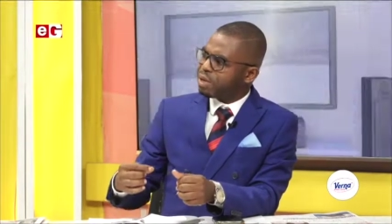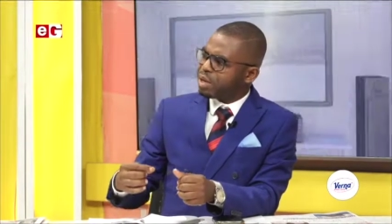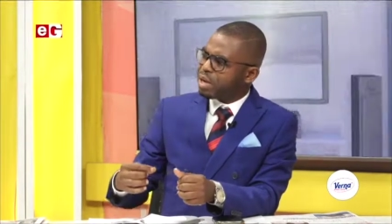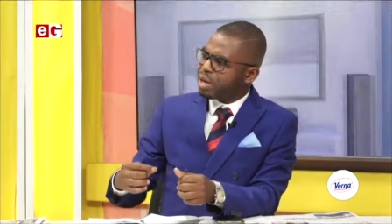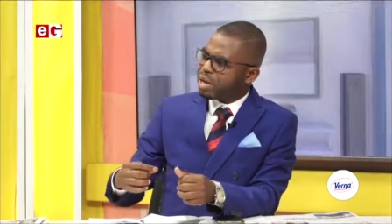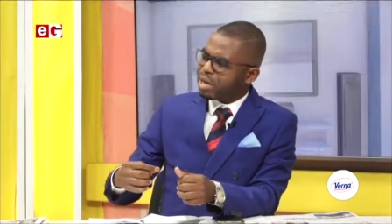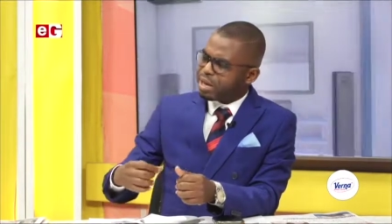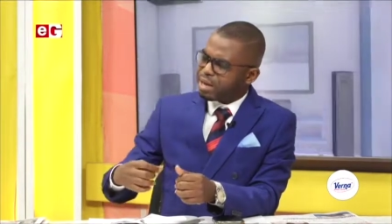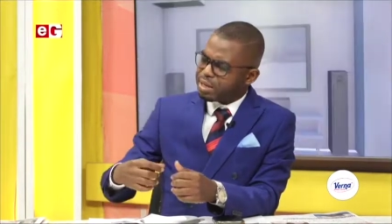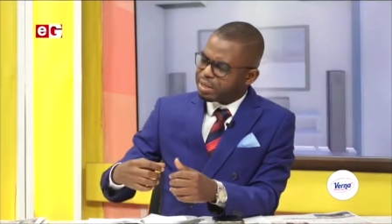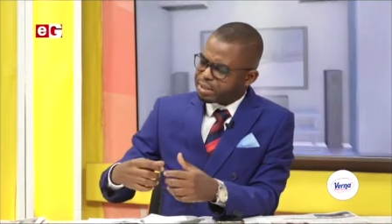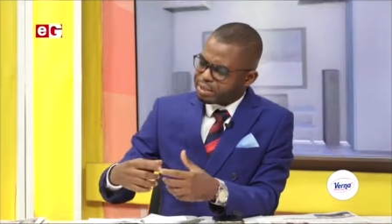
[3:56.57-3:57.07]

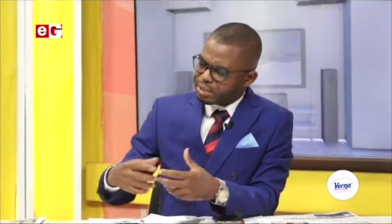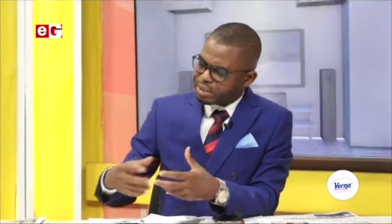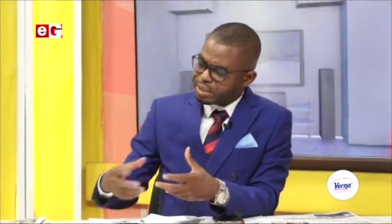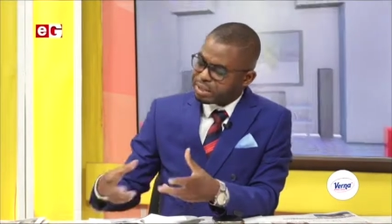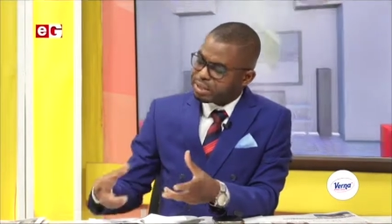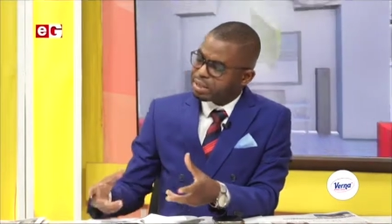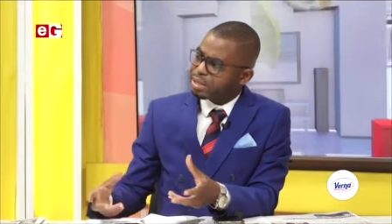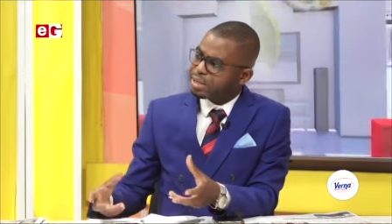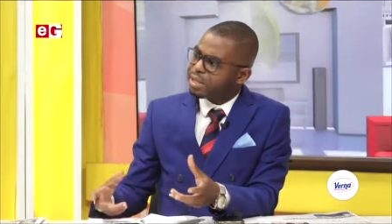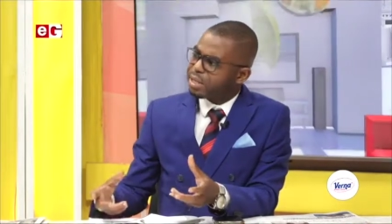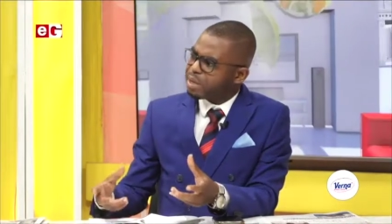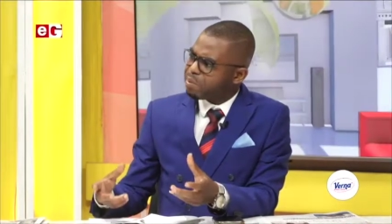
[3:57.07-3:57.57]
a
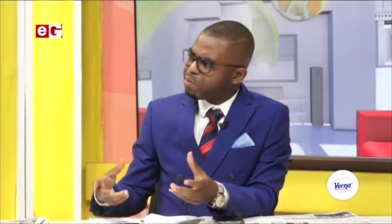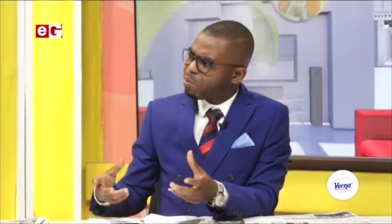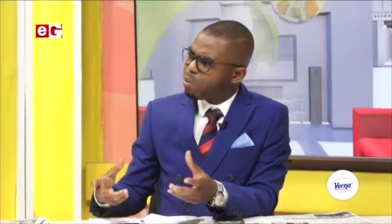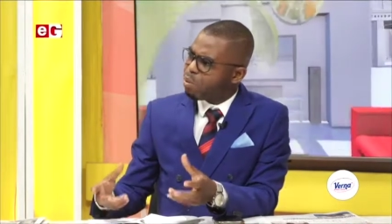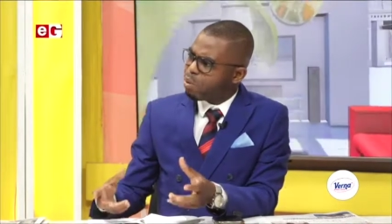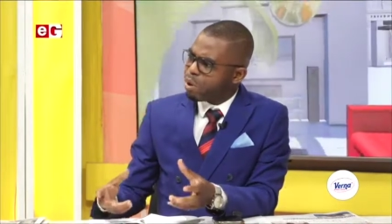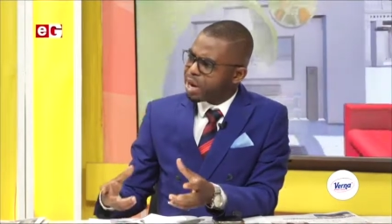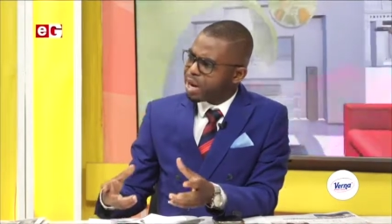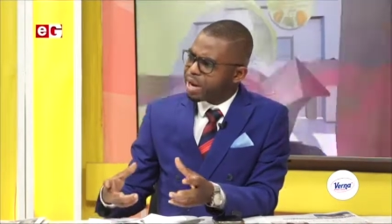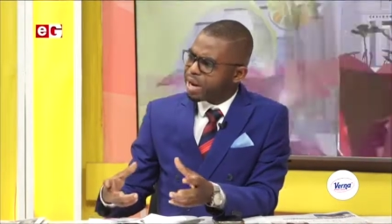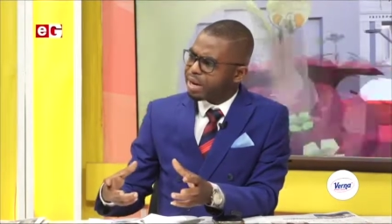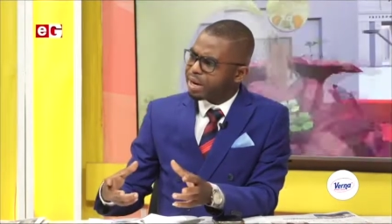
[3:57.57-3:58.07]
system
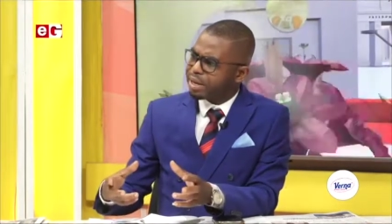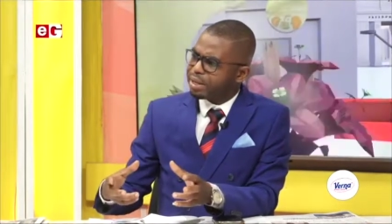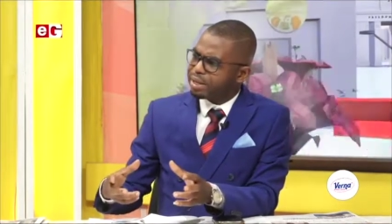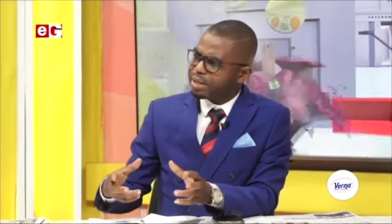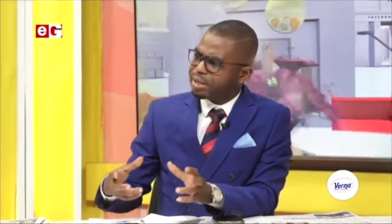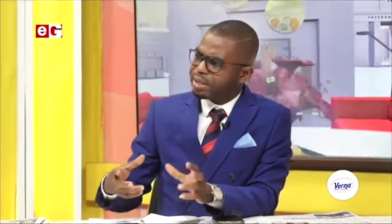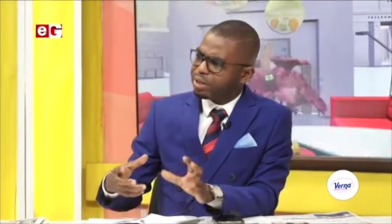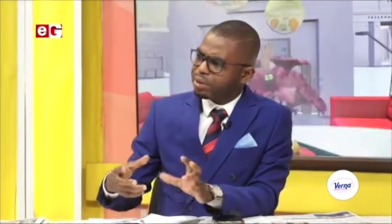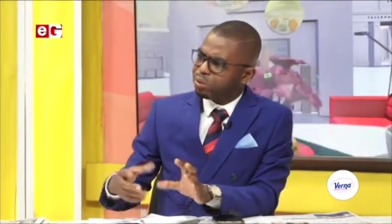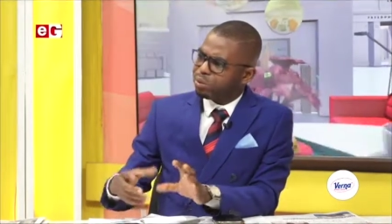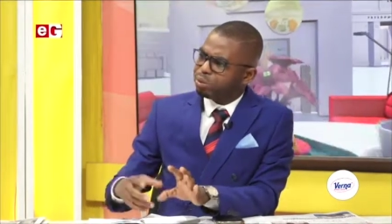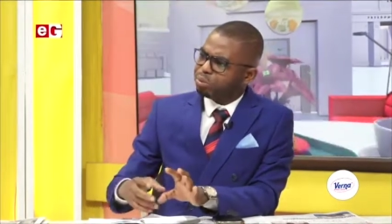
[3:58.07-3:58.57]
where
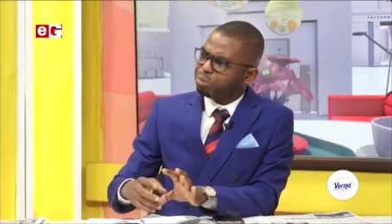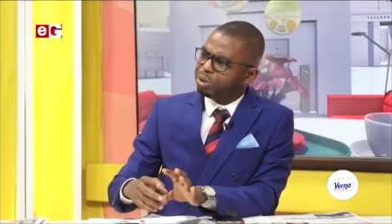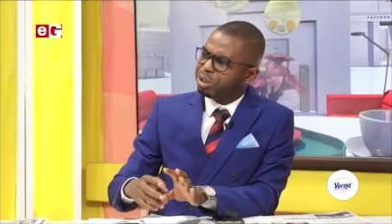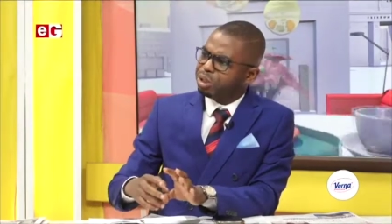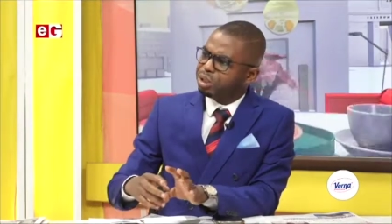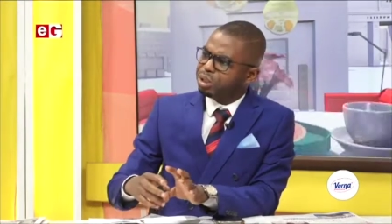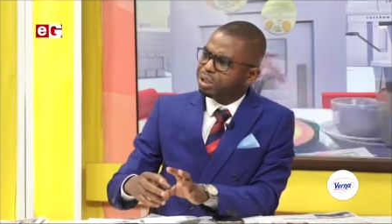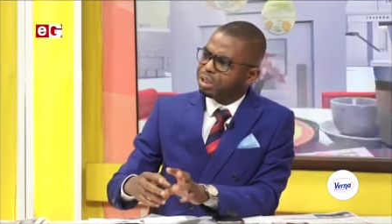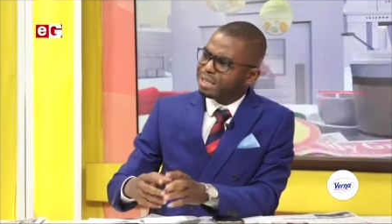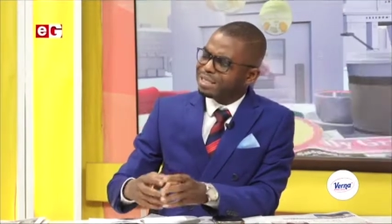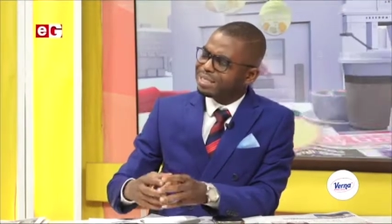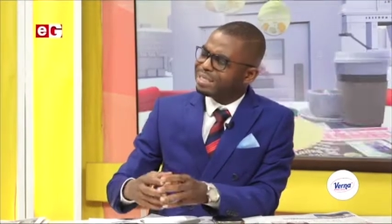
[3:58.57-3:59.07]
there will
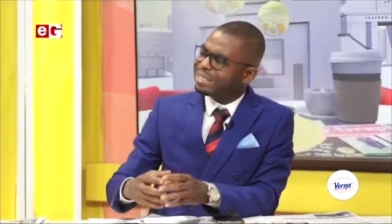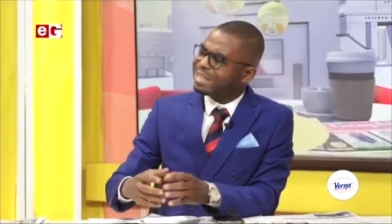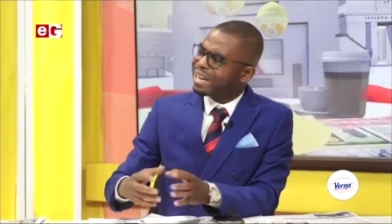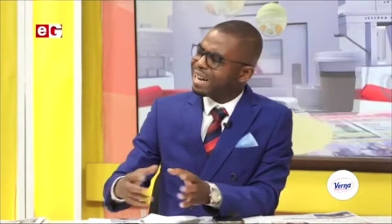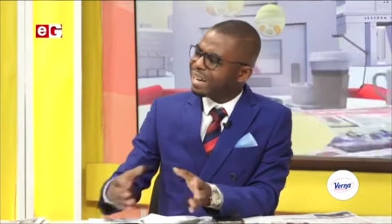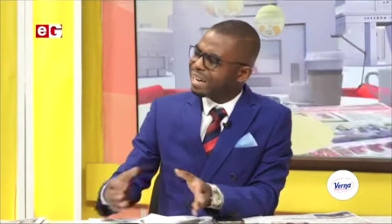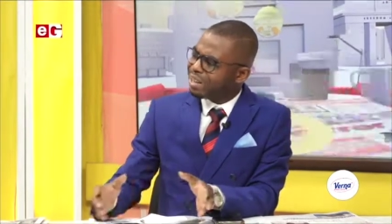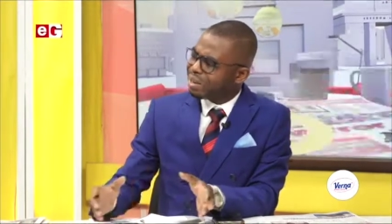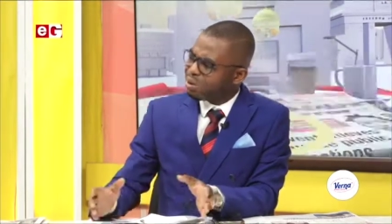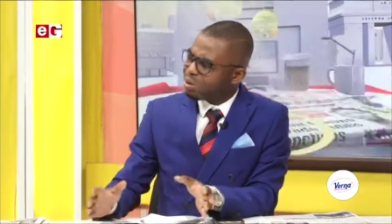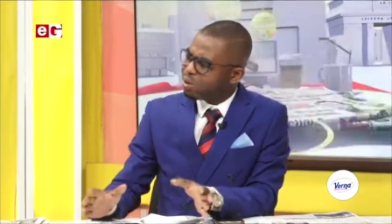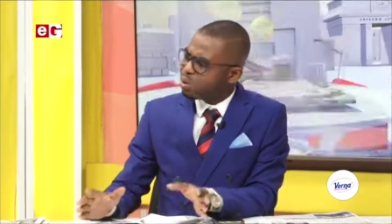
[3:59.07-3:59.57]
be
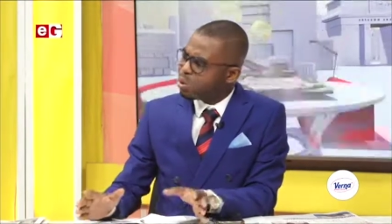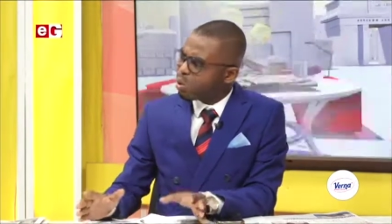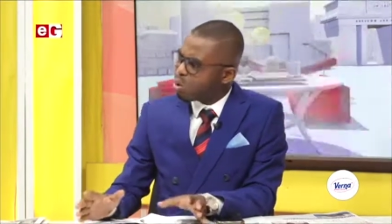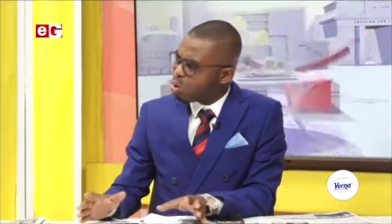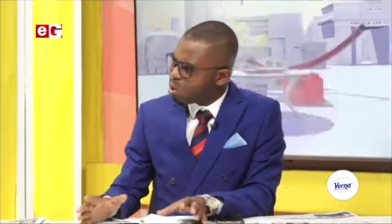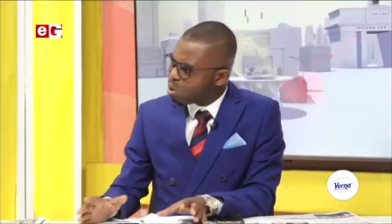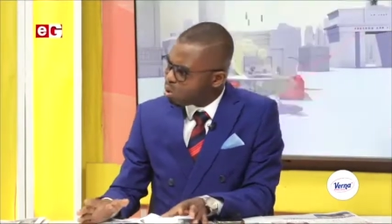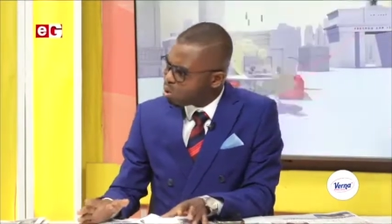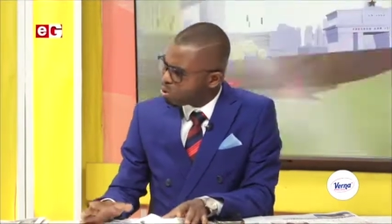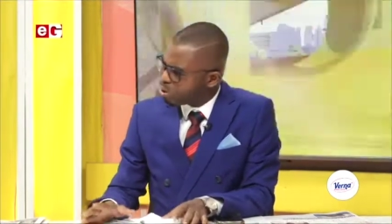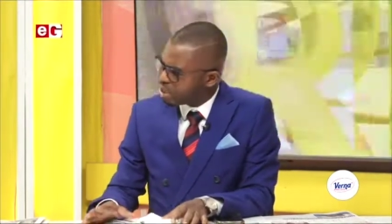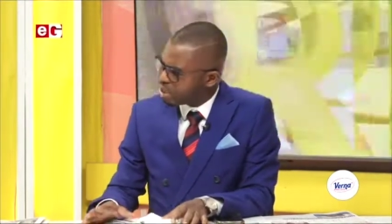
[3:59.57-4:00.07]
dialogue all the